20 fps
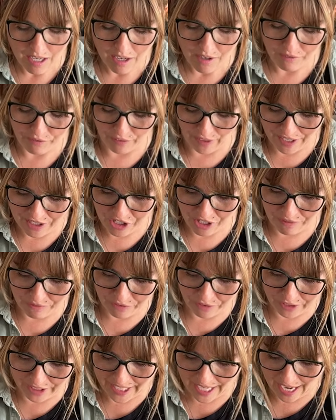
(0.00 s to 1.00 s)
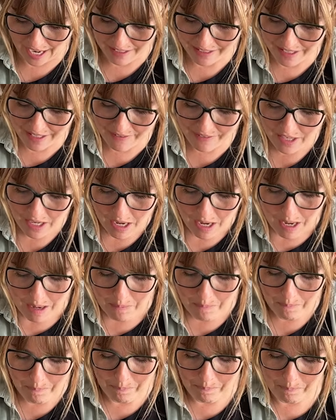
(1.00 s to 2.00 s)
fresh and fully active.
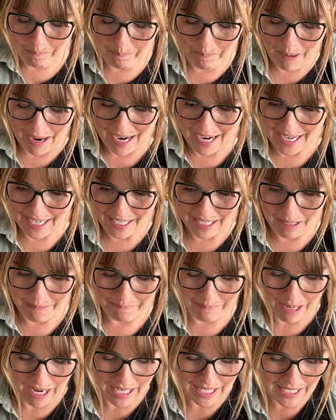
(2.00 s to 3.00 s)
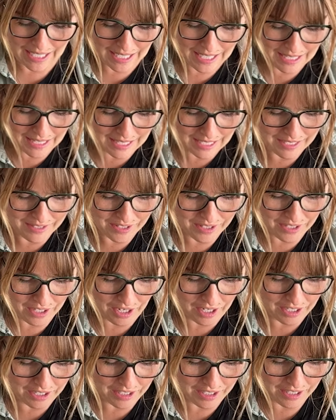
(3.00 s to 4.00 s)
By combining this
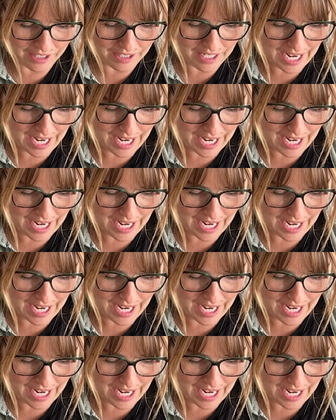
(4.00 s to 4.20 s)
starter